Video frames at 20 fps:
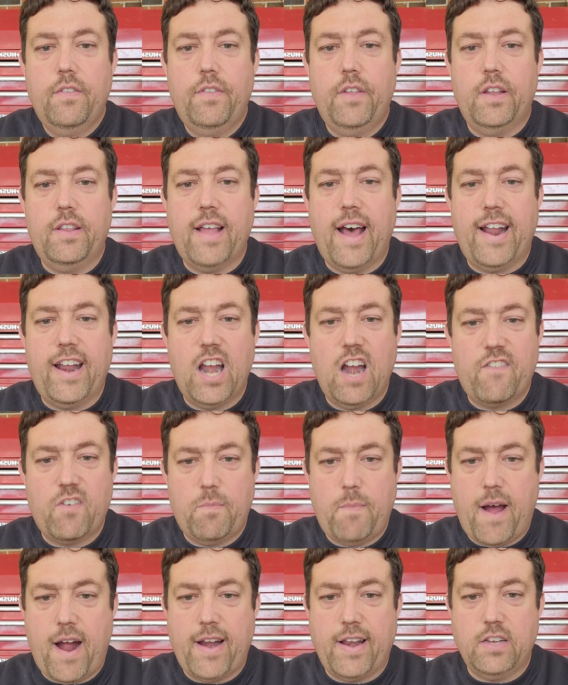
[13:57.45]
that not
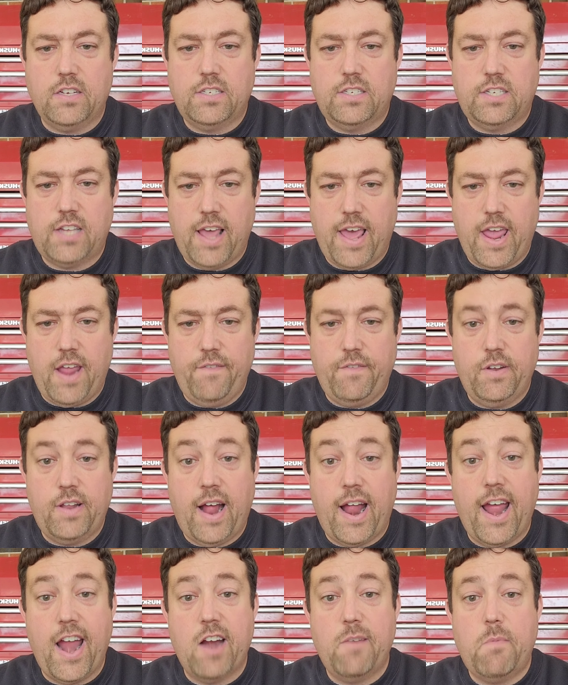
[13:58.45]
everybody's saved and
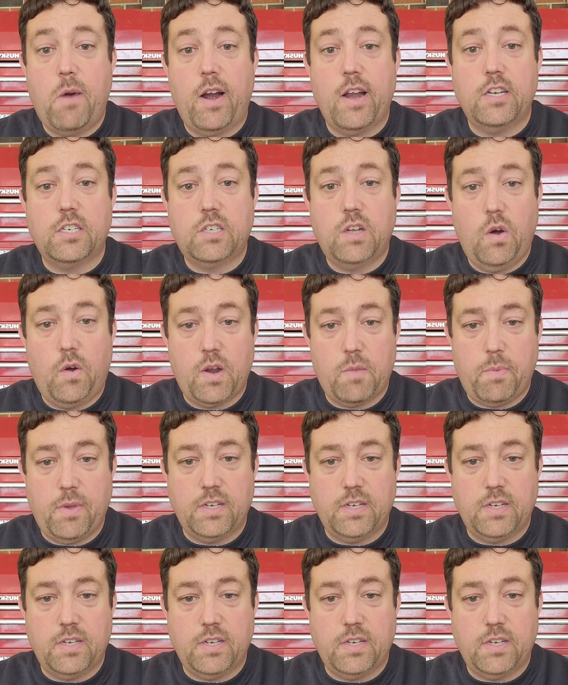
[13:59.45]
not everybody's going to